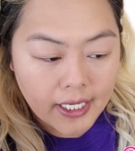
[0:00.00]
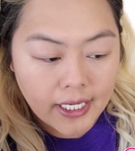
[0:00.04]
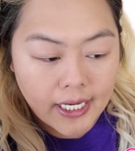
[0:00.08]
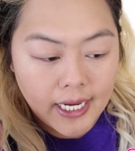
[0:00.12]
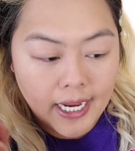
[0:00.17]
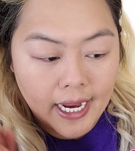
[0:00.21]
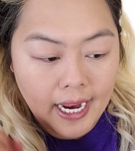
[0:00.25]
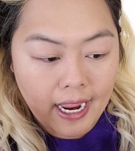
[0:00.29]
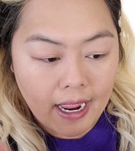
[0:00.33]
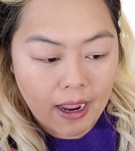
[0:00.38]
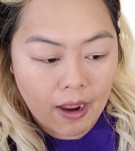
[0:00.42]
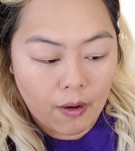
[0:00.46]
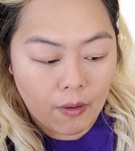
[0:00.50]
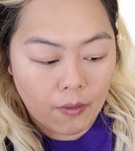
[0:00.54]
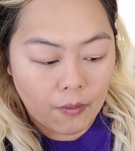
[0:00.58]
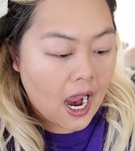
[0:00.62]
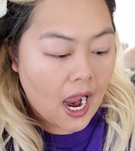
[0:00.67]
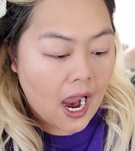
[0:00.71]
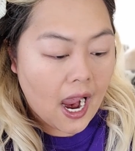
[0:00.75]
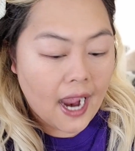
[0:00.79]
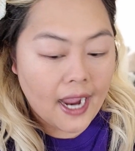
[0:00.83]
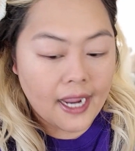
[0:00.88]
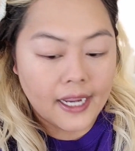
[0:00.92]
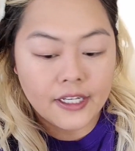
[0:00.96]
Now,
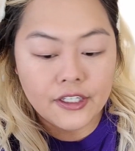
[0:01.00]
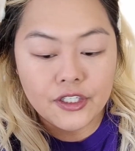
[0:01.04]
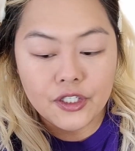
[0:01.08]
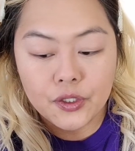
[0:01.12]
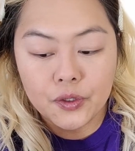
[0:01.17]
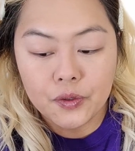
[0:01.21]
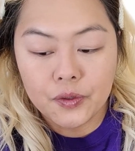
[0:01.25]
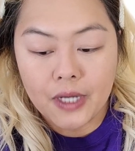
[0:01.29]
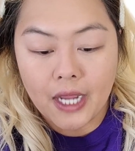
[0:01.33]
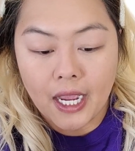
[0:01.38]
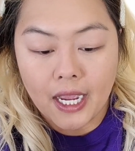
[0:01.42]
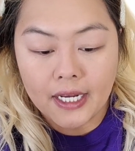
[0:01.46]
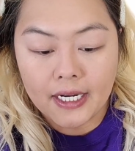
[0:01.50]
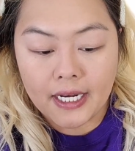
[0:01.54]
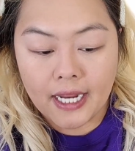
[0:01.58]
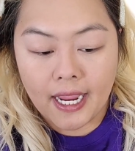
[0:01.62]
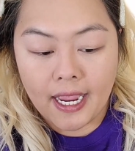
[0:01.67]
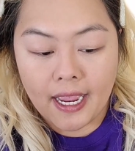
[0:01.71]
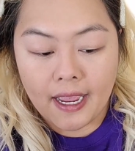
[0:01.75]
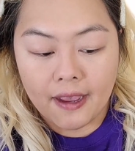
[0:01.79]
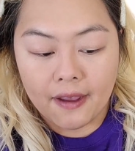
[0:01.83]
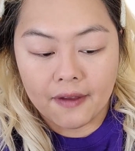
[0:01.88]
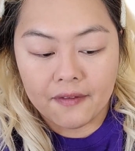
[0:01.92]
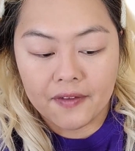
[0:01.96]
I do not
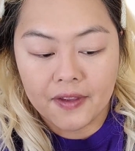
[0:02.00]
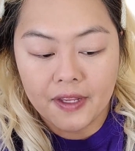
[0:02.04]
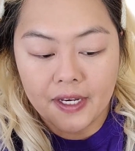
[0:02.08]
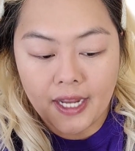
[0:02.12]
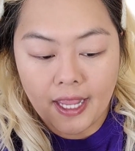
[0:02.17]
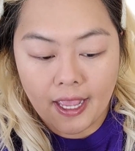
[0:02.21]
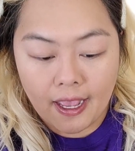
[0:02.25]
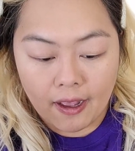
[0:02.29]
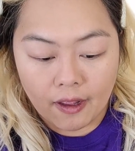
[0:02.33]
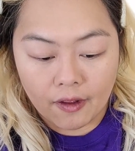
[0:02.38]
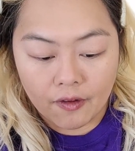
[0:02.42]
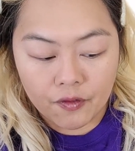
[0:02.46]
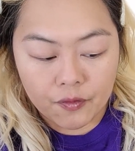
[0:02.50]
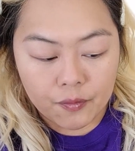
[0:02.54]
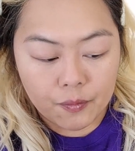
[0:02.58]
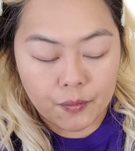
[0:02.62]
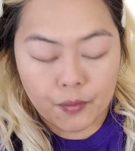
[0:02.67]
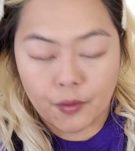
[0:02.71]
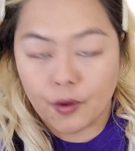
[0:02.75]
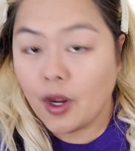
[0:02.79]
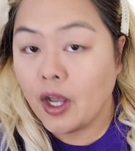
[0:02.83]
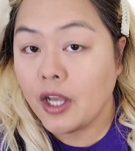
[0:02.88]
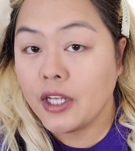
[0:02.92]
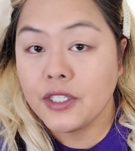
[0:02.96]
have an e.l.f.
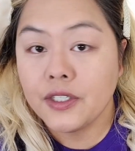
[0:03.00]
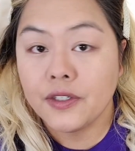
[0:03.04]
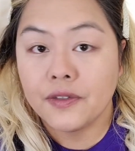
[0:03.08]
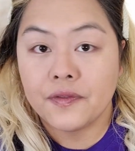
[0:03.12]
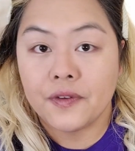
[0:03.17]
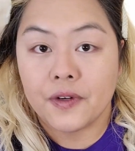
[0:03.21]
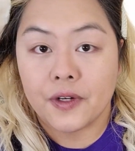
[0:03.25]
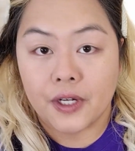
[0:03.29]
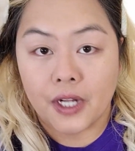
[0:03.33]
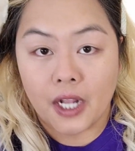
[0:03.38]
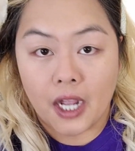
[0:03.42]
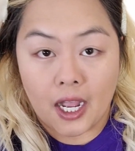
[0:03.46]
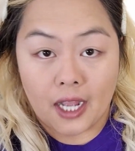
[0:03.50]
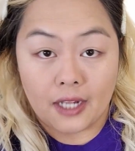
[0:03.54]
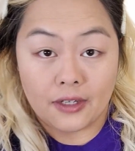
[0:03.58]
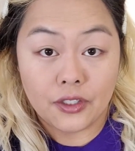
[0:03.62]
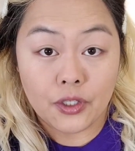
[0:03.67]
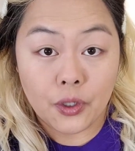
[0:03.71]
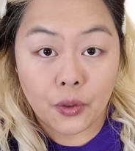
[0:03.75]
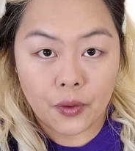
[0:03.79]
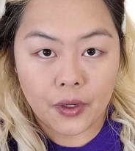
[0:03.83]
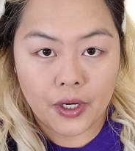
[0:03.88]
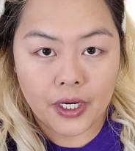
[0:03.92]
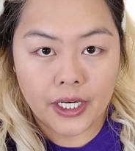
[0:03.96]
brush for
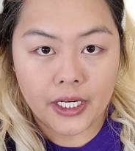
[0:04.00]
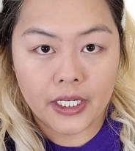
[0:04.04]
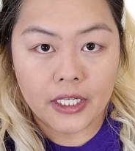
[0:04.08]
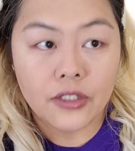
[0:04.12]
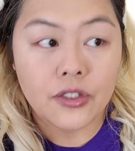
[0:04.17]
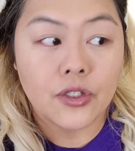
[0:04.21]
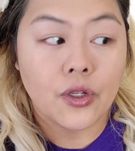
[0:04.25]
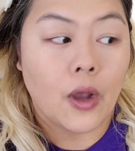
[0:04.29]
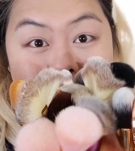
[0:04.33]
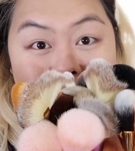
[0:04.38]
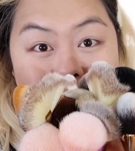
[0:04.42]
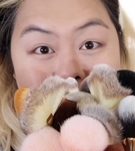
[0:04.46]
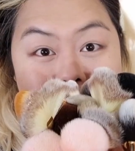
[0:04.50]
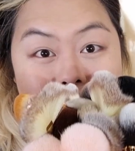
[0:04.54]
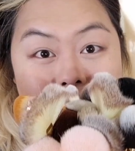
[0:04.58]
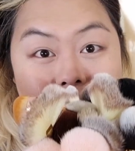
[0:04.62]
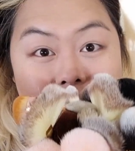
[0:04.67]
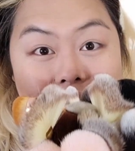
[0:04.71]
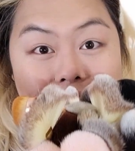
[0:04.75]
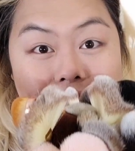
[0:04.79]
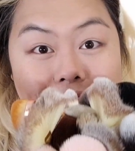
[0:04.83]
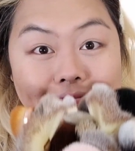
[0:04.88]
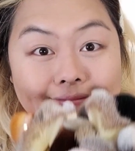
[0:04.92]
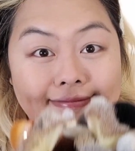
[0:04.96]
contouring, so I'm going to
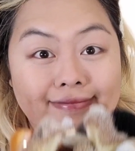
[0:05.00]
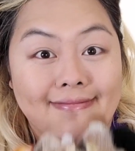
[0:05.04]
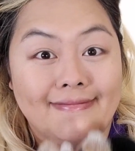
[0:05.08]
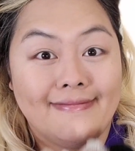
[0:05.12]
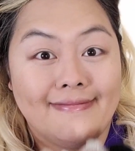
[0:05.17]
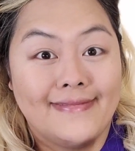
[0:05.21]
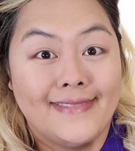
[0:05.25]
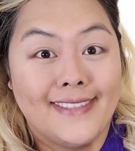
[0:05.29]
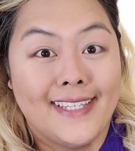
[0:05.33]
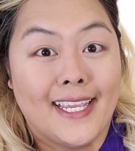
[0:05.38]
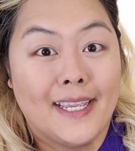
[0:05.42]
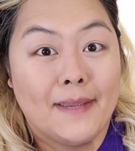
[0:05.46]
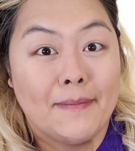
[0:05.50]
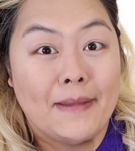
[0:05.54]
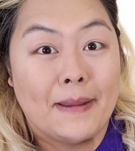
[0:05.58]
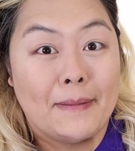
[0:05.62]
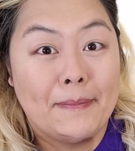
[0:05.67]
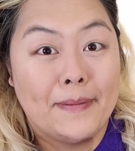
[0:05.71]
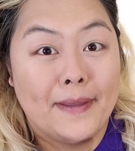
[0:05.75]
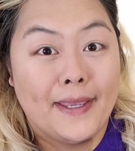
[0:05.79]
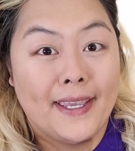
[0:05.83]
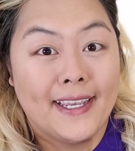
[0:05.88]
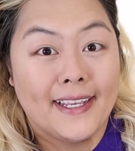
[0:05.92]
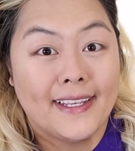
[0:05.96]
use one of mine. Take my
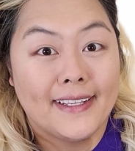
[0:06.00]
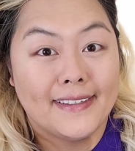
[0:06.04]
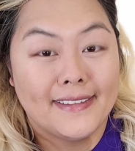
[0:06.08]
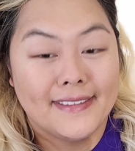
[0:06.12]
pick.